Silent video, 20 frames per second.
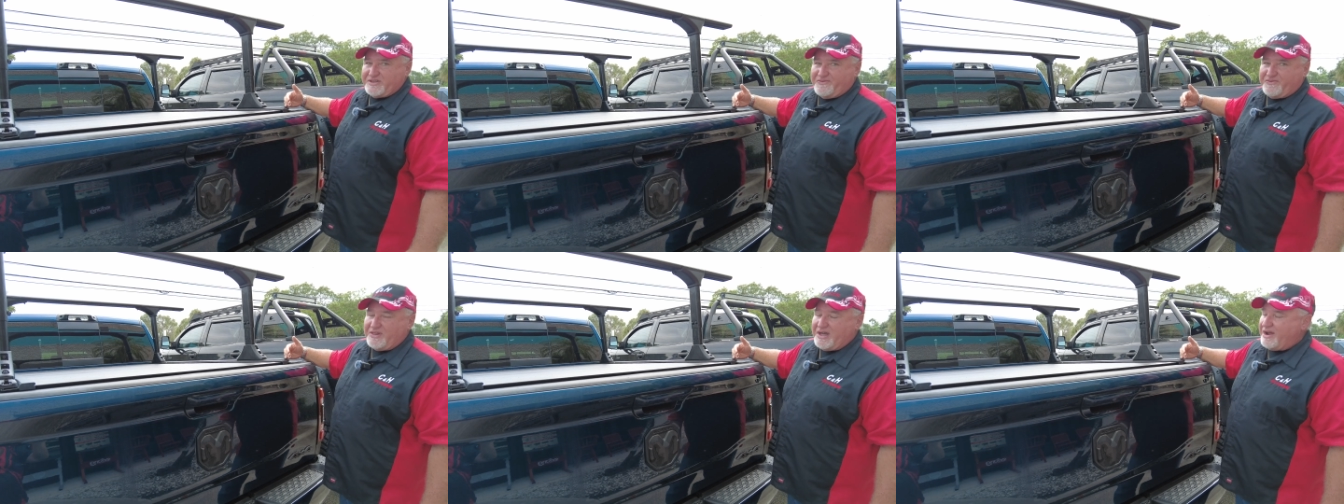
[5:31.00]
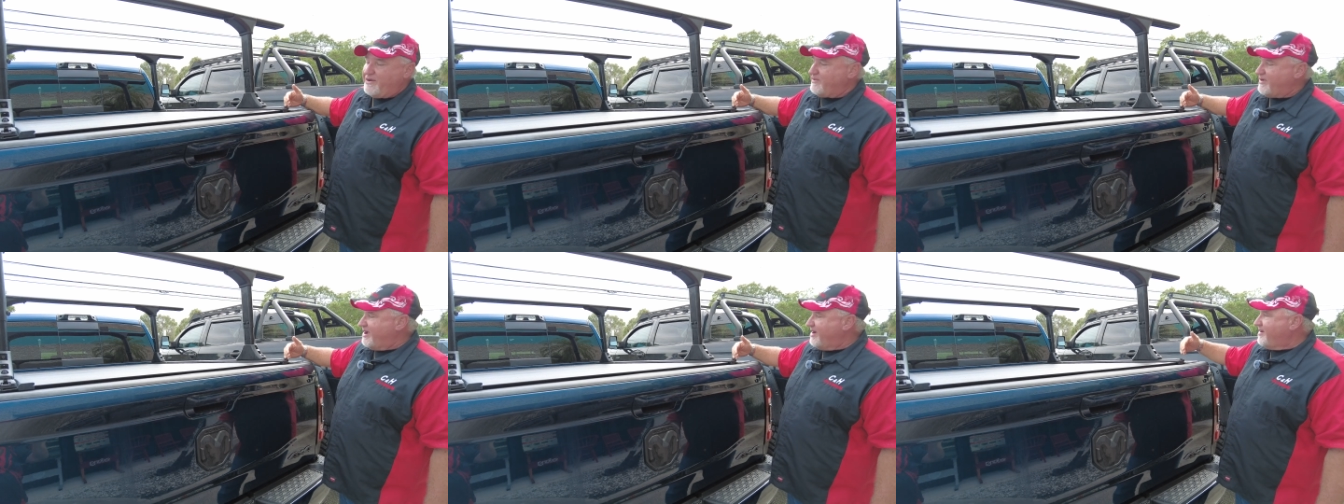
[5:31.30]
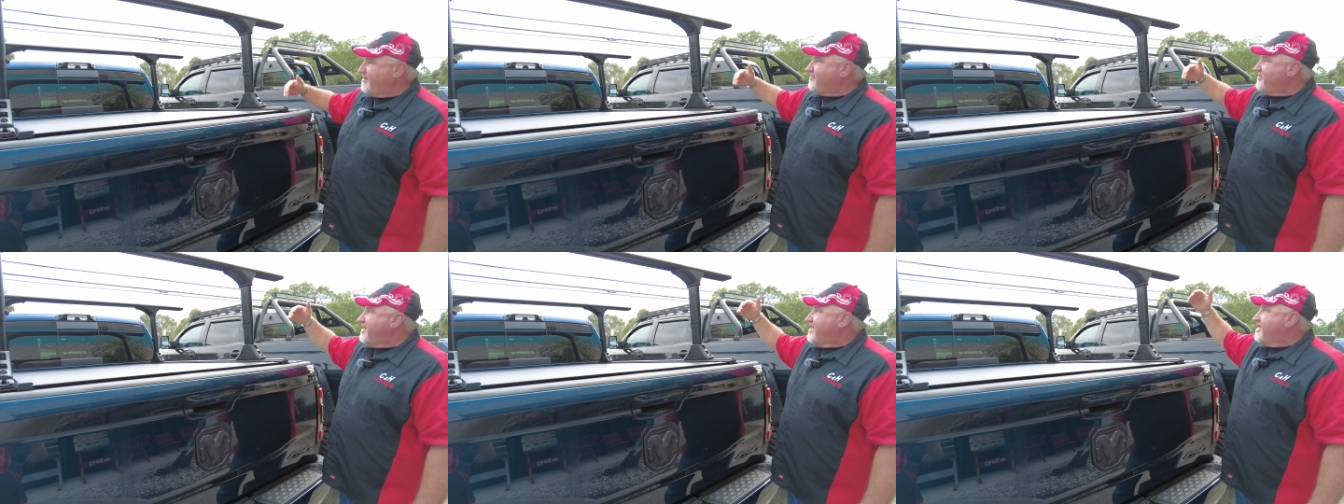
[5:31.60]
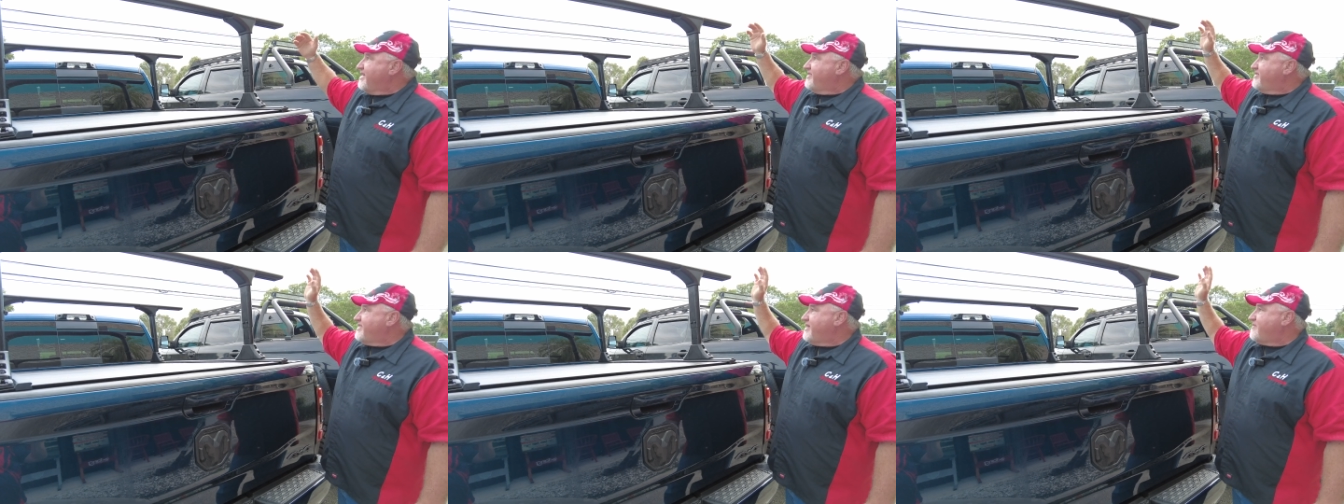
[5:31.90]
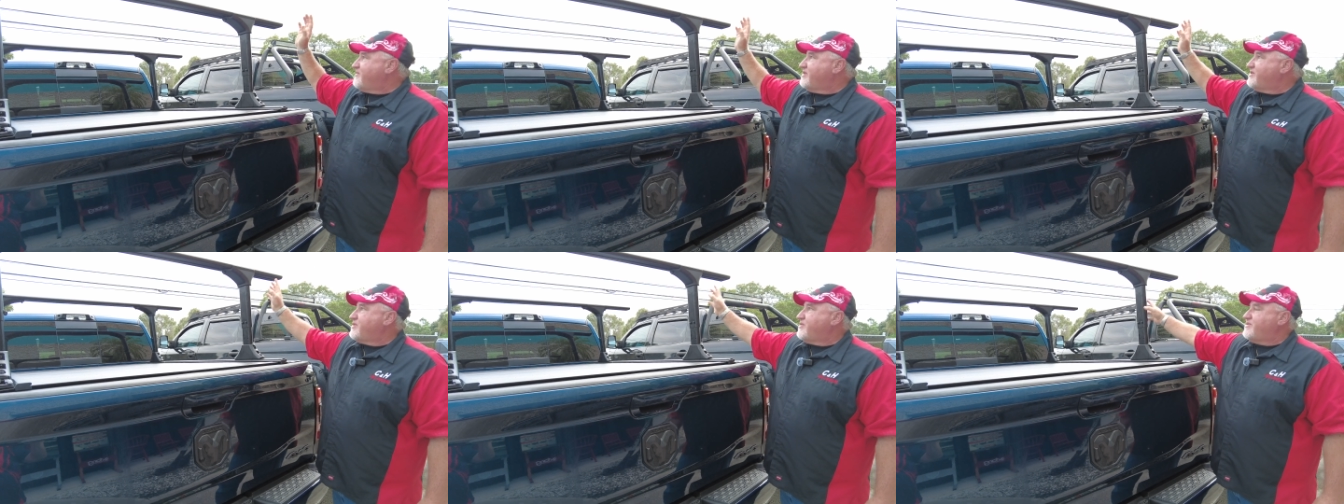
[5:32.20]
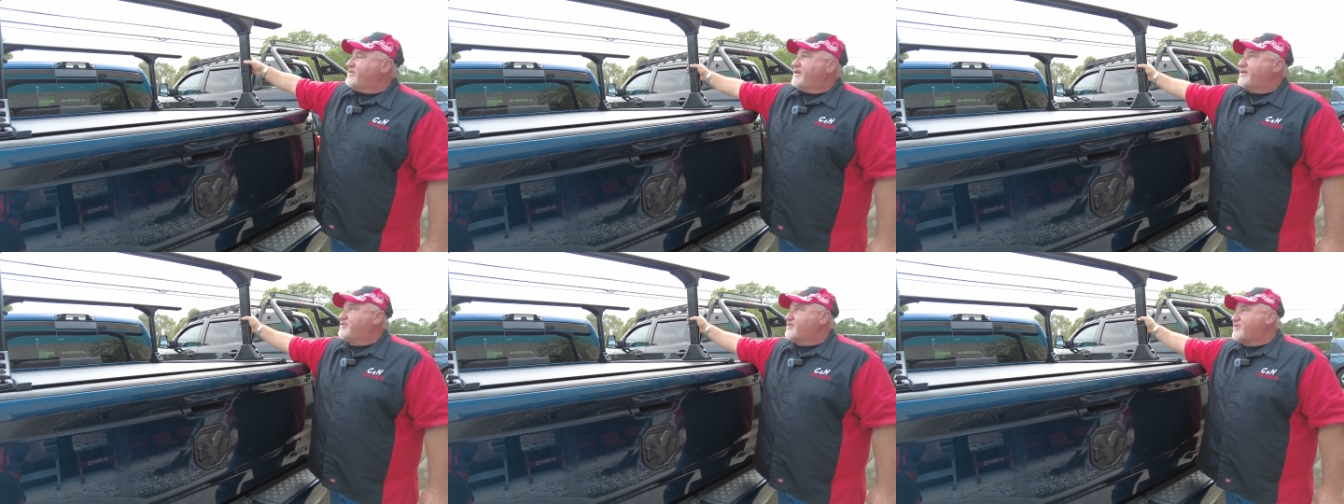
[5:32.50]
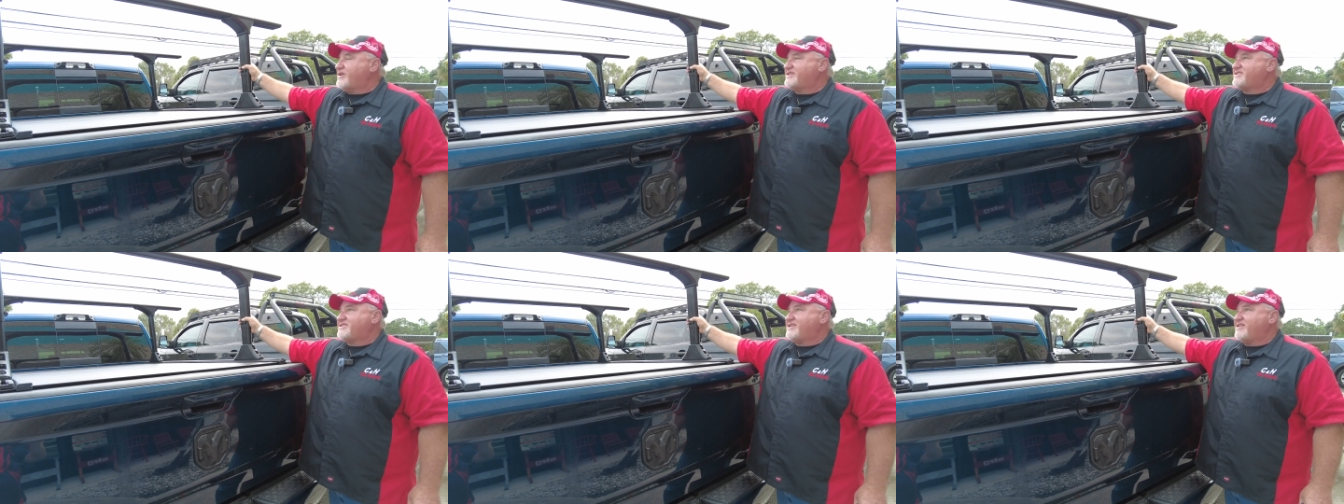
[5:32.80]
the flat rail. Then we're doing the
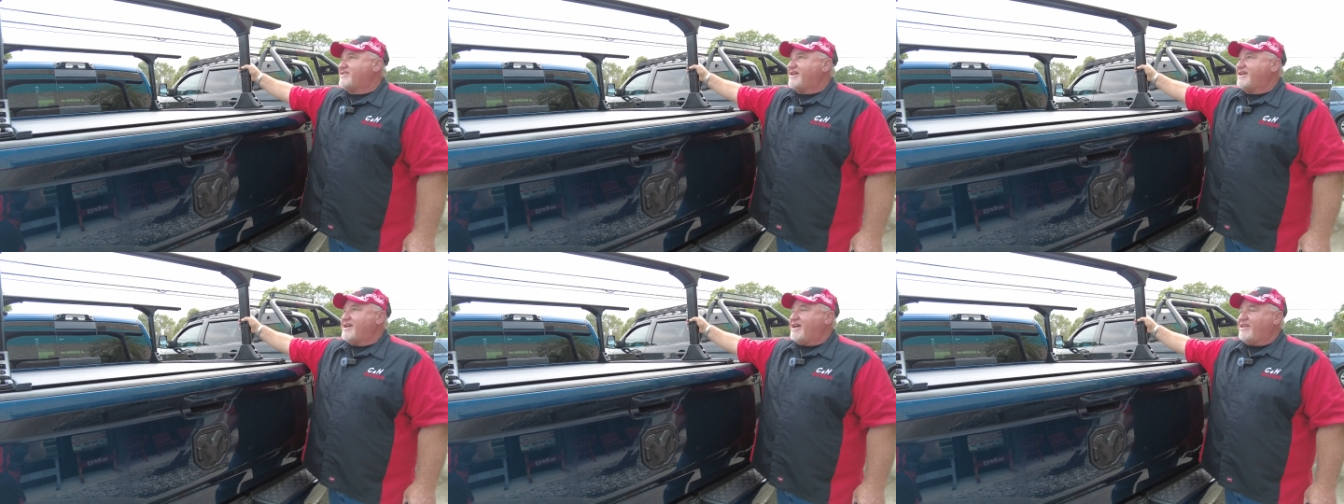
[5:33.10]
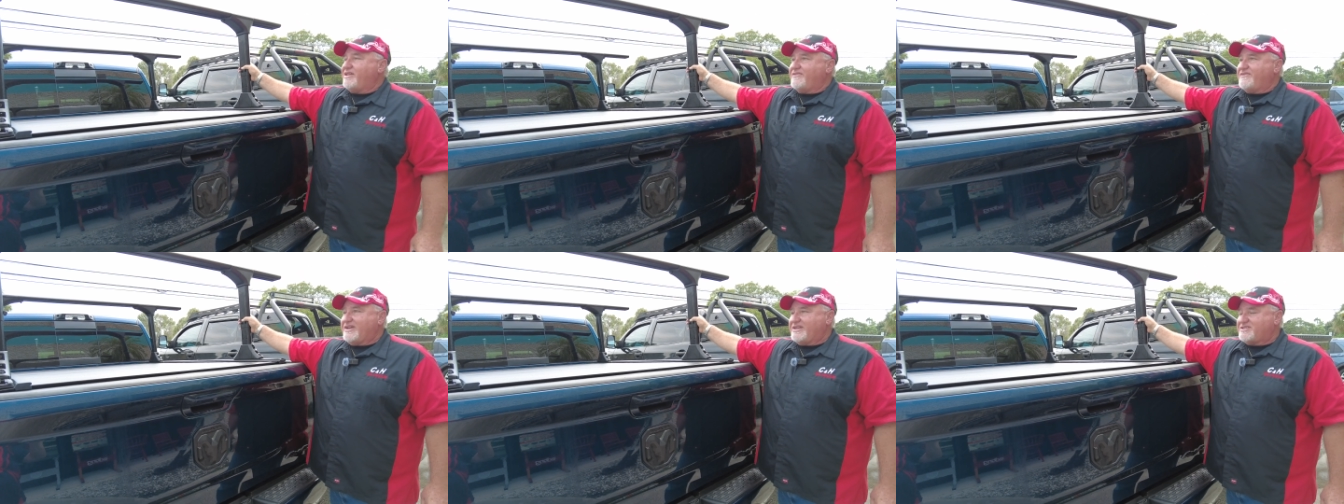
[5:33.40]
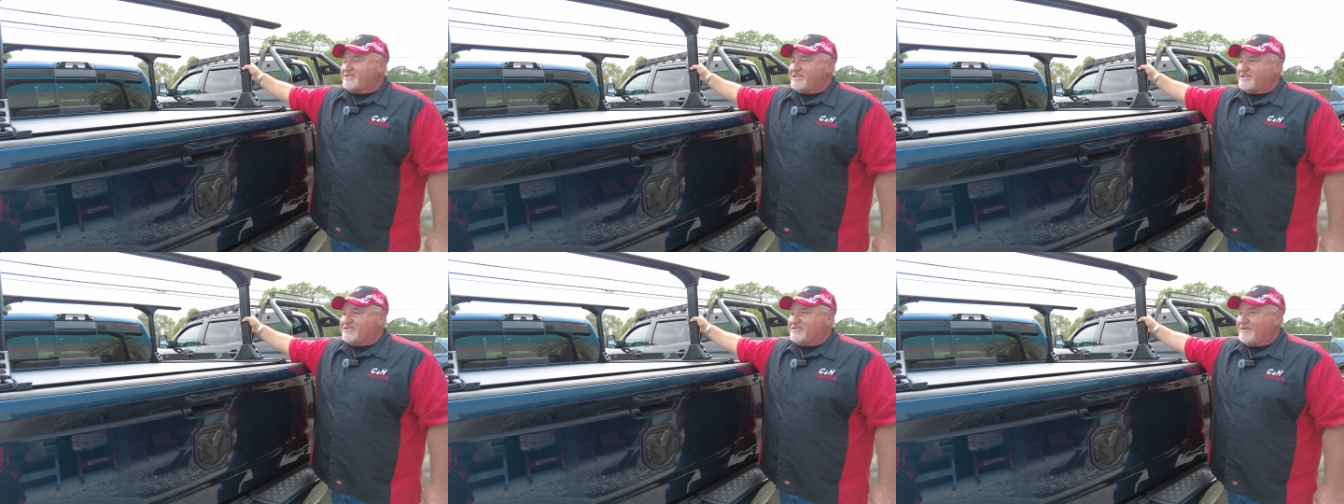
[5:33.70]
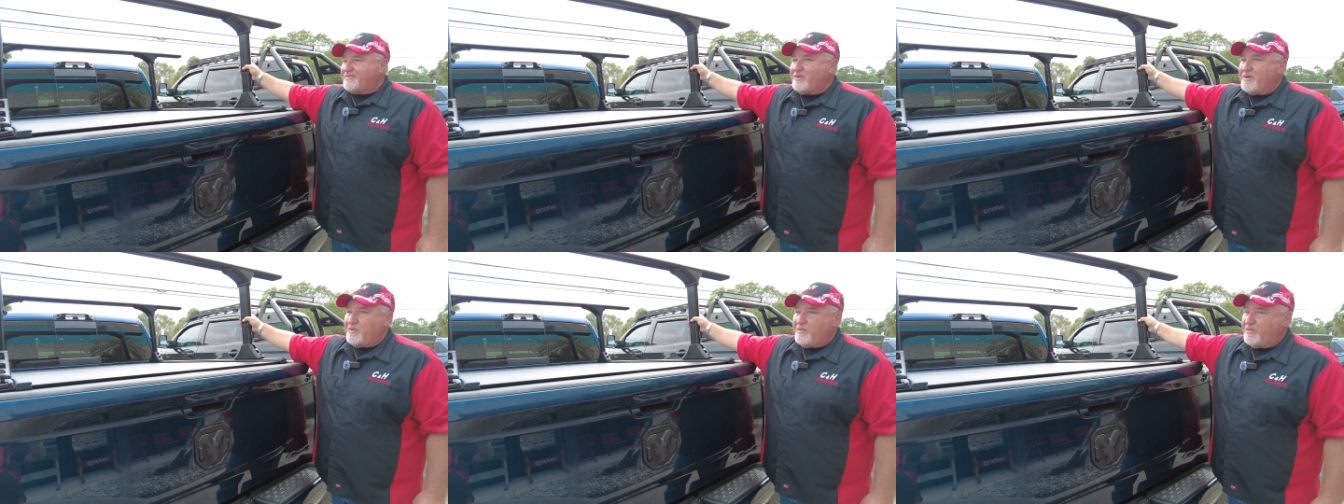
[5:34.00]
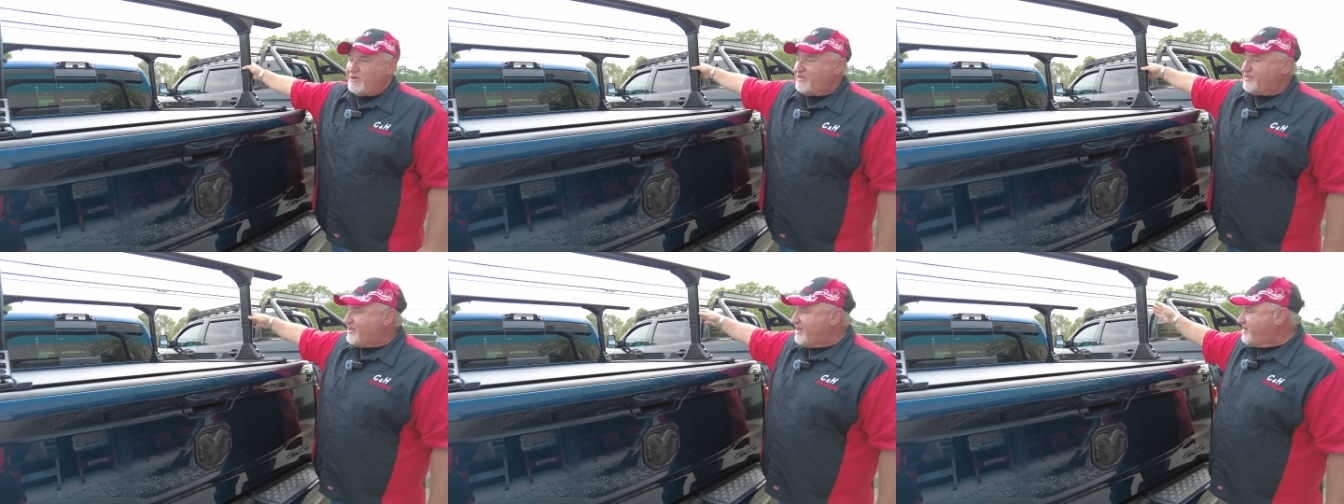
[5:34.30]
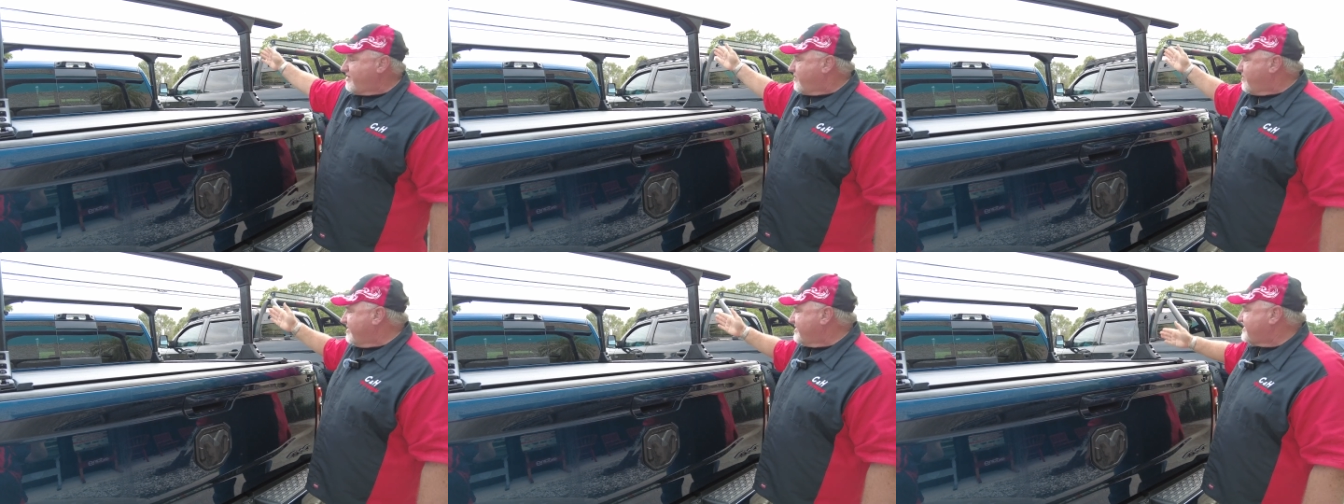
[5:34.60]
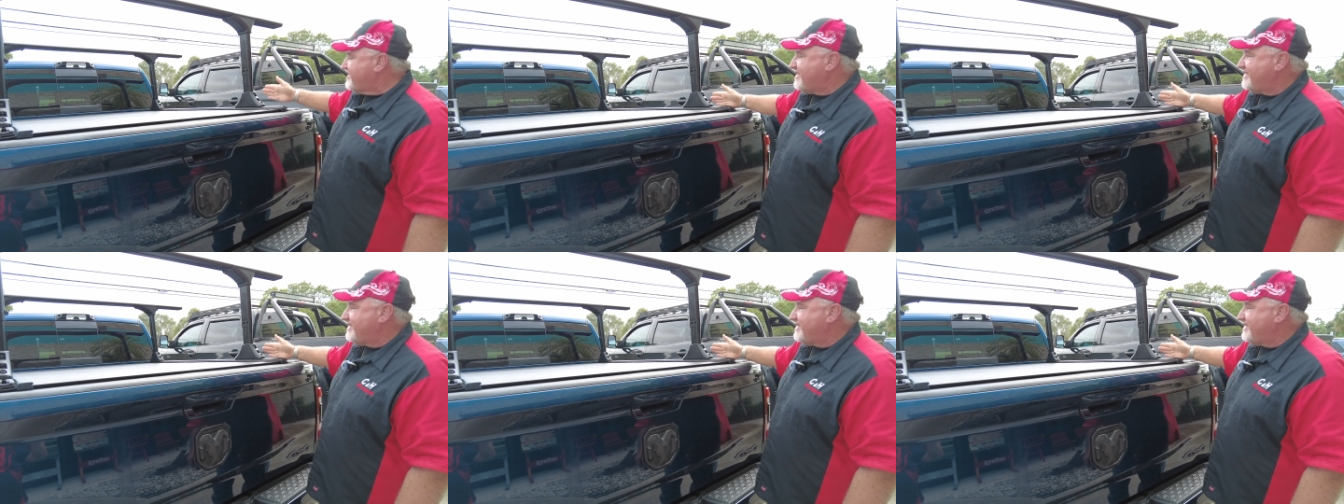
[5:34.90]
Truxedo Elevate system with, and of course,